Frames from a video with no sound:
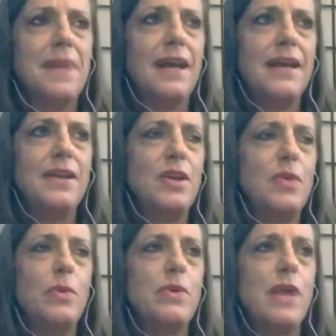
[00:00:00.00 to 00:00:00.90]
you
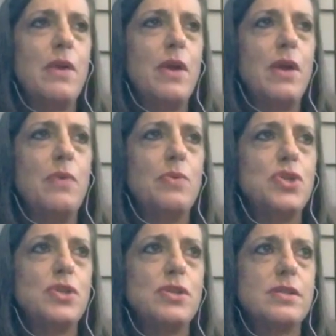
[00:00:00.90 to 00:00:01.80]
know, we it, it was
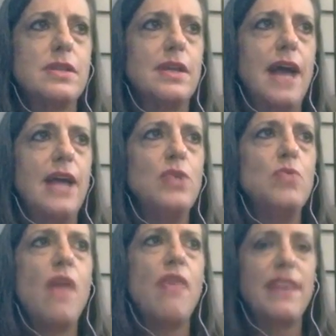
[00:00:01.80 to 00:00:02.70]
just I knew
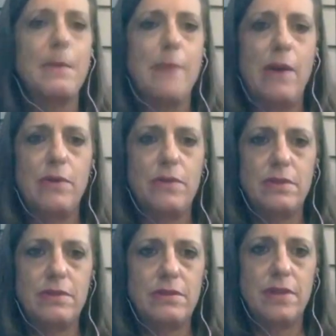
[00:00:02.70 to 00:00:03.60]
nothing about
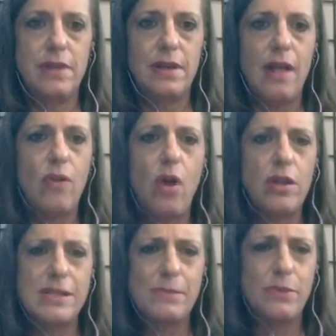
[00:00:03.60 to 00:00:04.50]
uh,
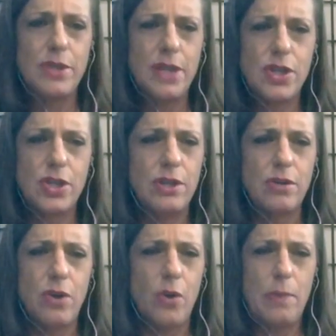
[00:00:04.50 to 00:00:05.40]
alcoholism or addiction
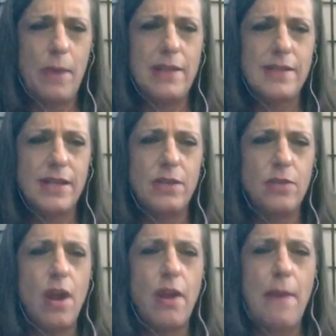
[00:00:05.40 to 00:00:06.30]
or codependency. I knew
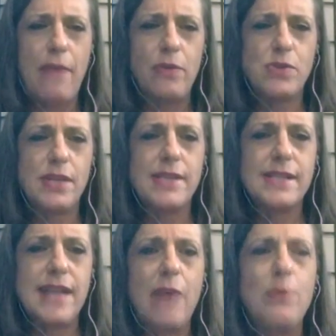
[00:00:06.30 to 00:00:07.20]
nothing about those things.
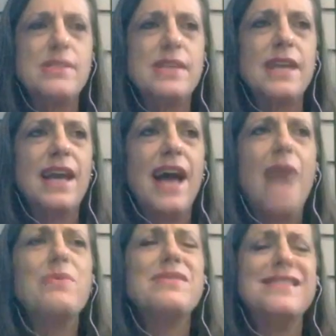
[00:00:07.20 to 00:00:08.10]
And I was
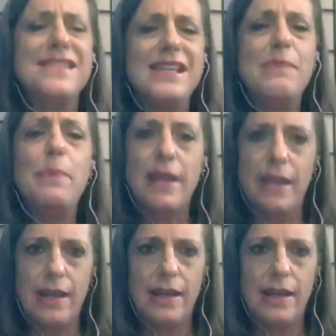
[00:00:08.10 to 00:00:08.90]
I was deep in it.